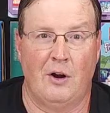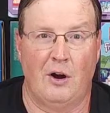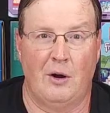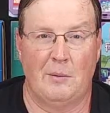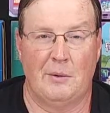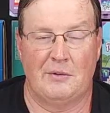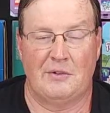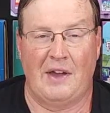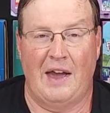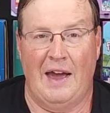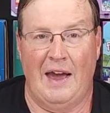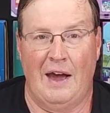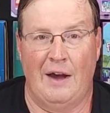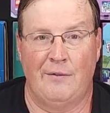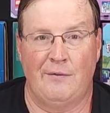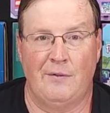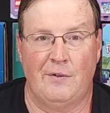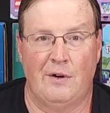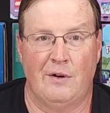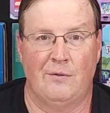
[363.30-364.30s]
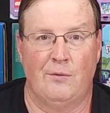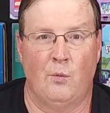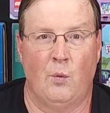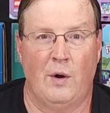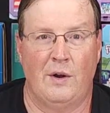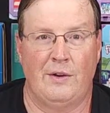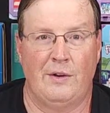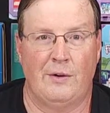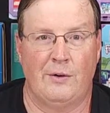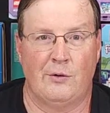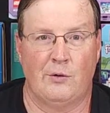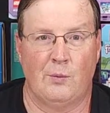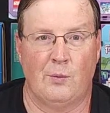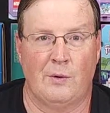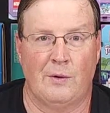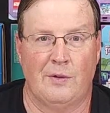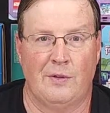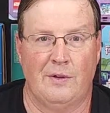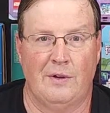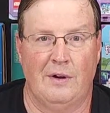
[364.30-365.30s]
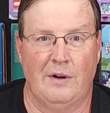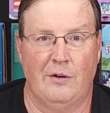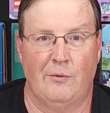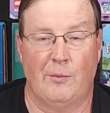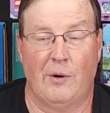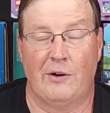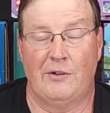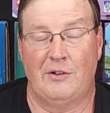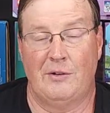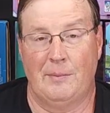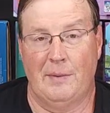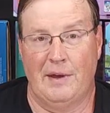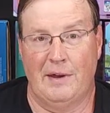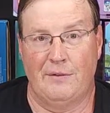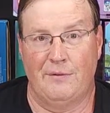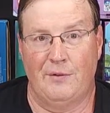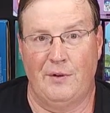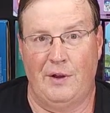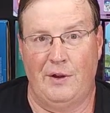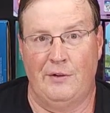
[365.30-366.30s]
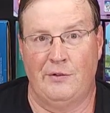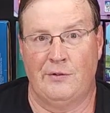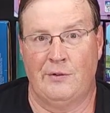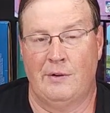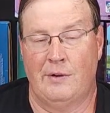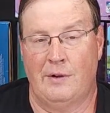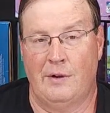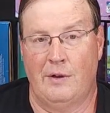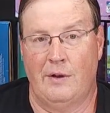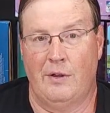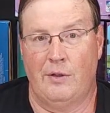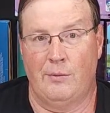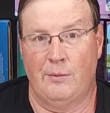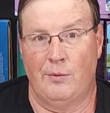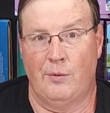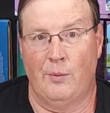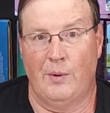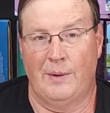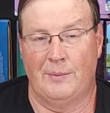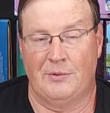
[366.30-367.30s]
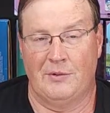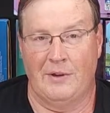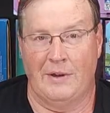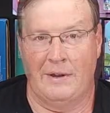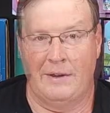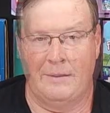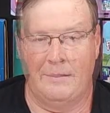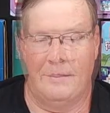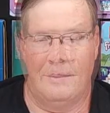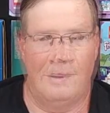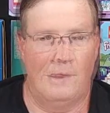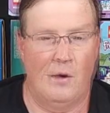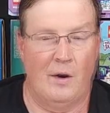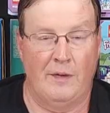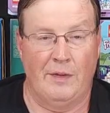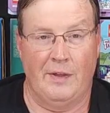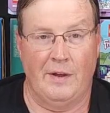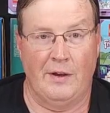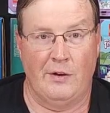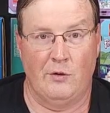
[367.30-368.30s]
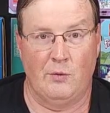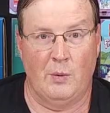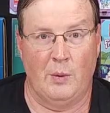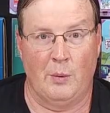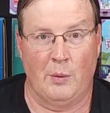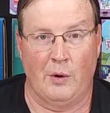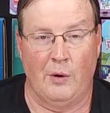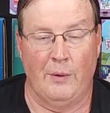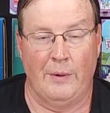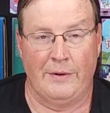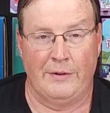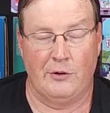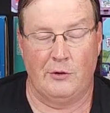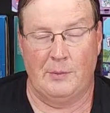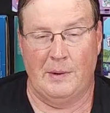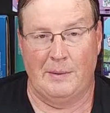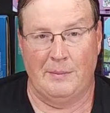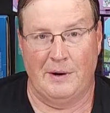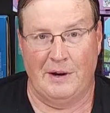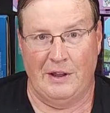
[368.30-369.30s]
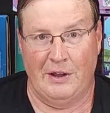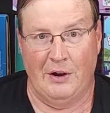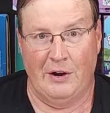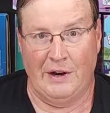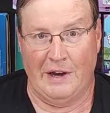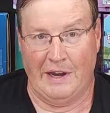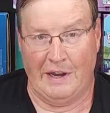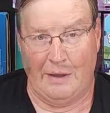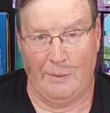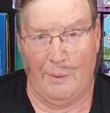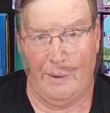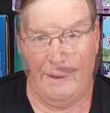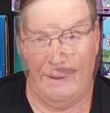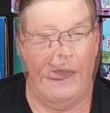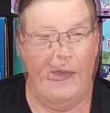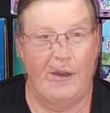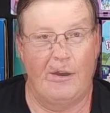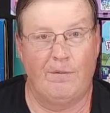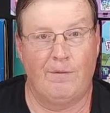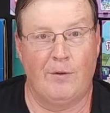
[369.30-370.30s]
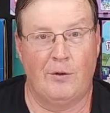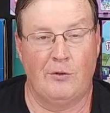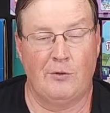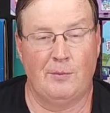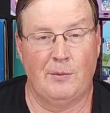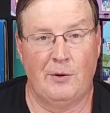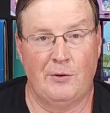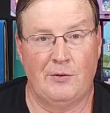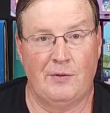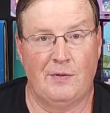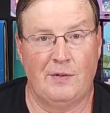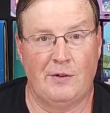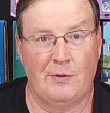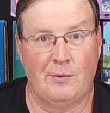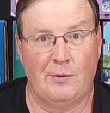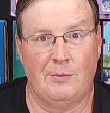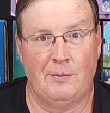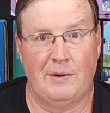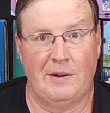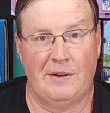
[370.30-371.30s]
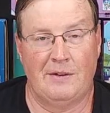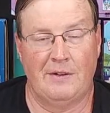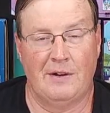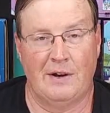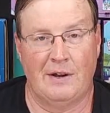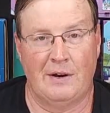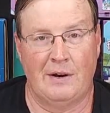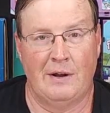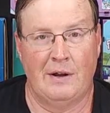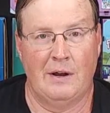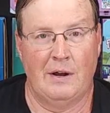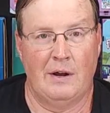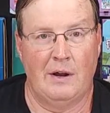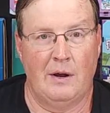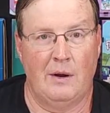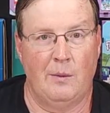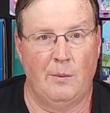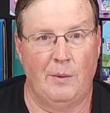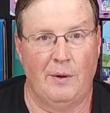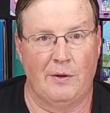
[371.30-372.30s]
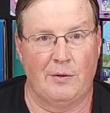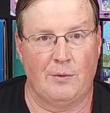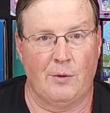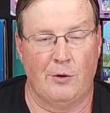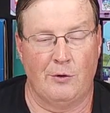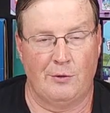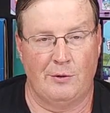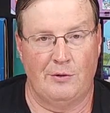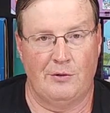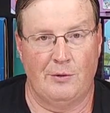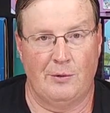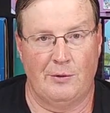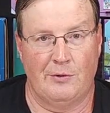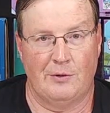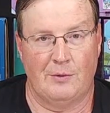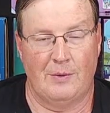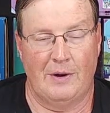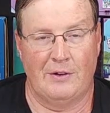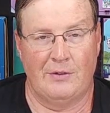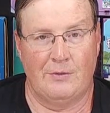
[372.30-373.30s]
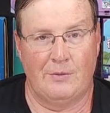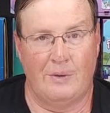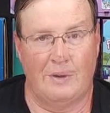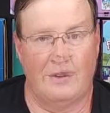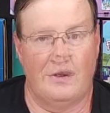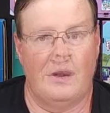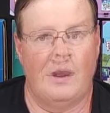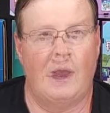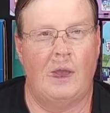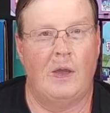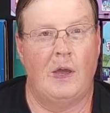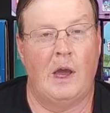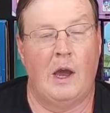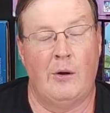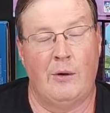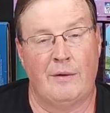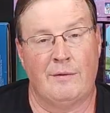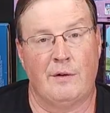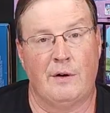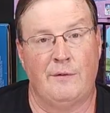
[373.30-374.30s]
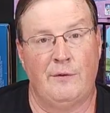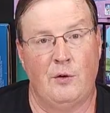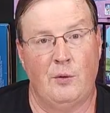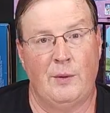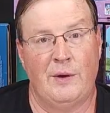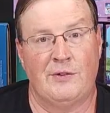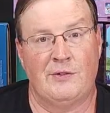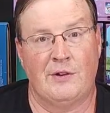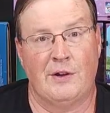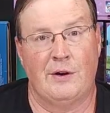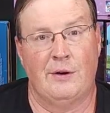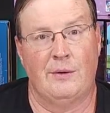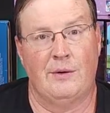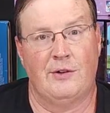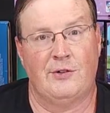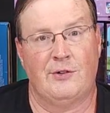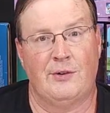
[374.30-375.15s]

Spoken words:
almost half of 1 year's worth of marching band fees through the website on things we were going to spend money on anyway. And at first, most of this was being done with grocery stores and restaurants. However, a few weeks ago, a